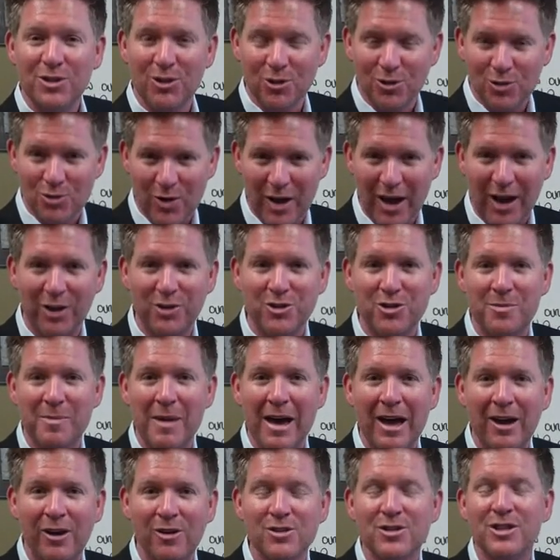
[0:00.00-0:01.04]
your strategy
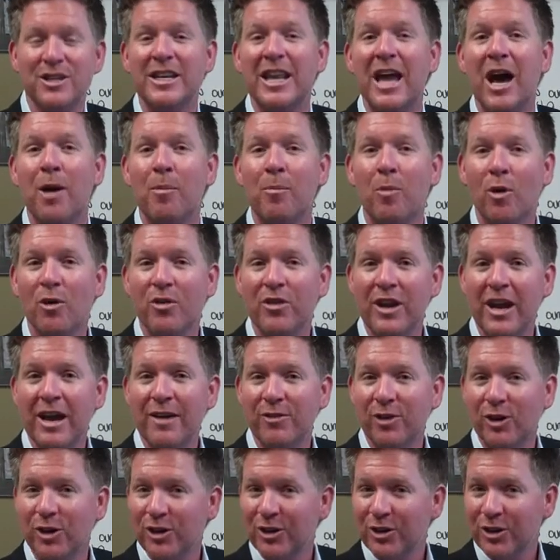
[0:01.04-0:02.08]
matters, and now more than
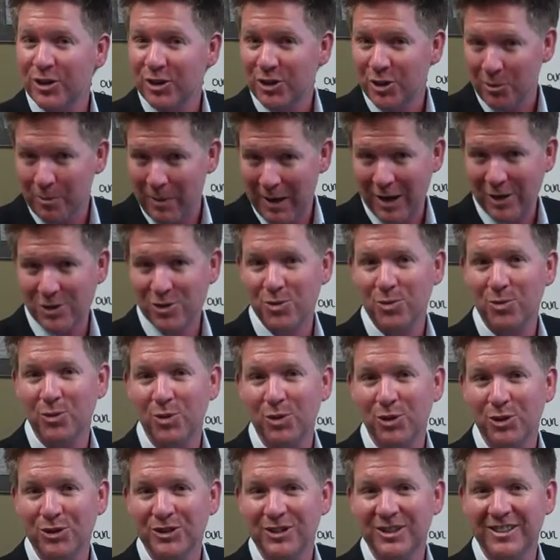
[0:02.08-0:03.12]
ever, your passion
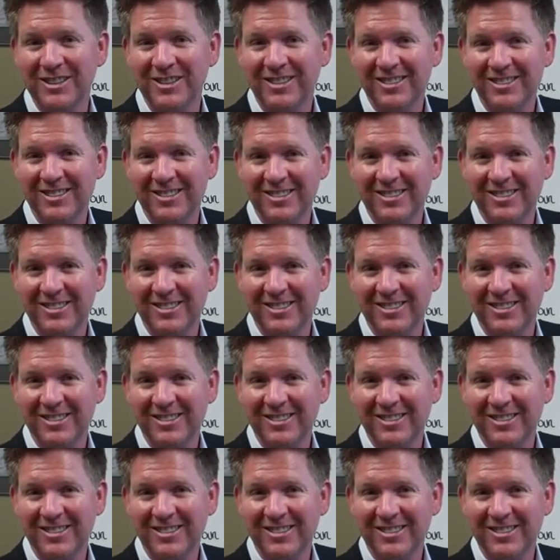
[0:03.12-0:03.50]
rules.